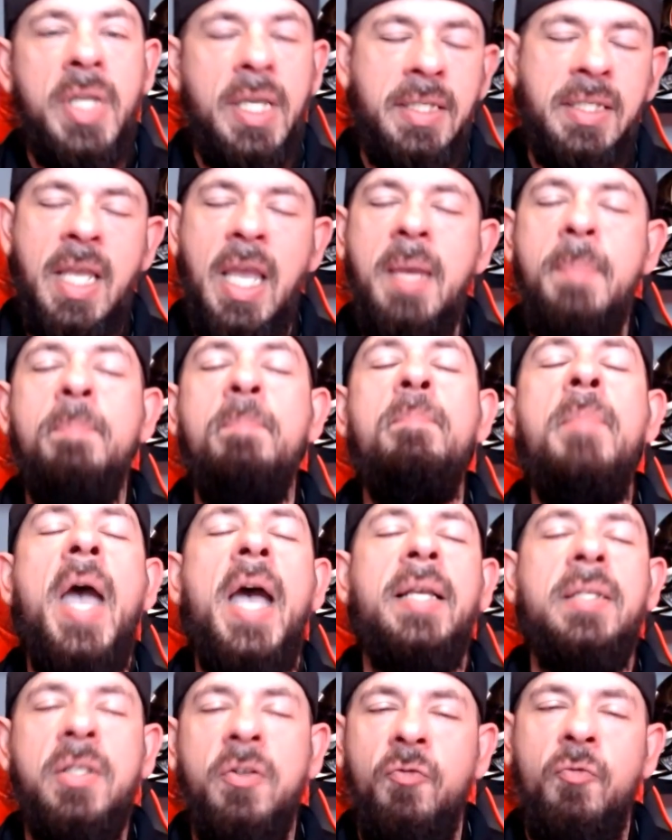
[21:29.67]
is a
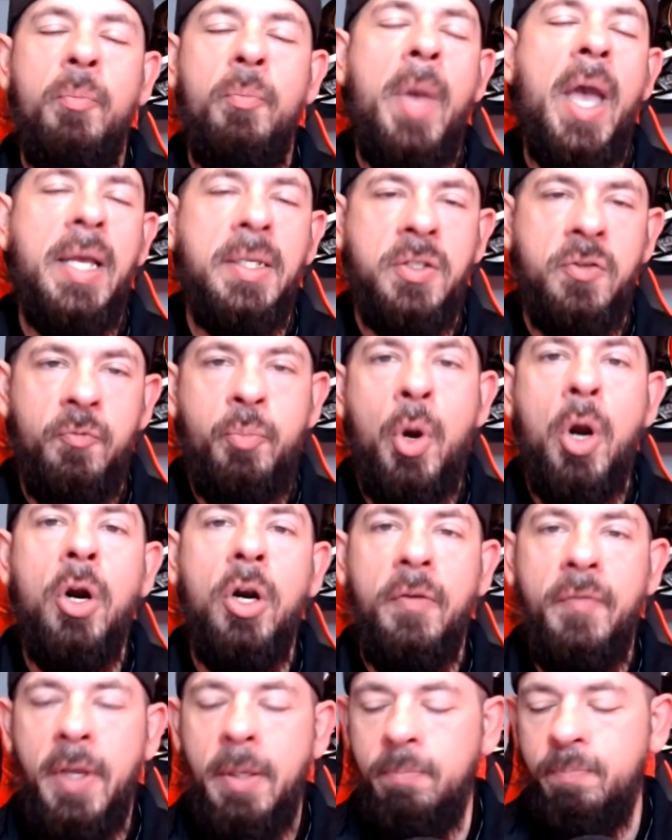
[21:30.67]
massive, massive
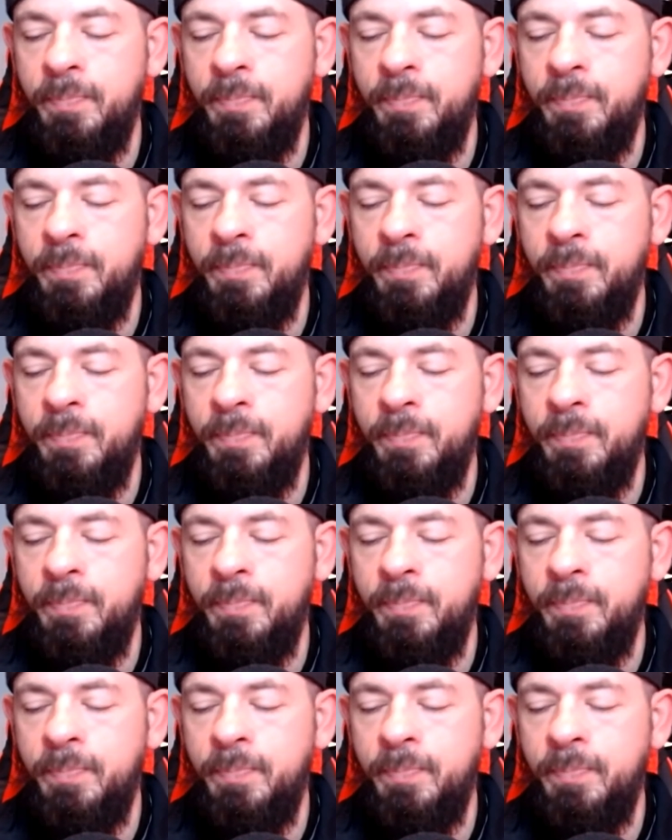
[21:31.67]
part of it.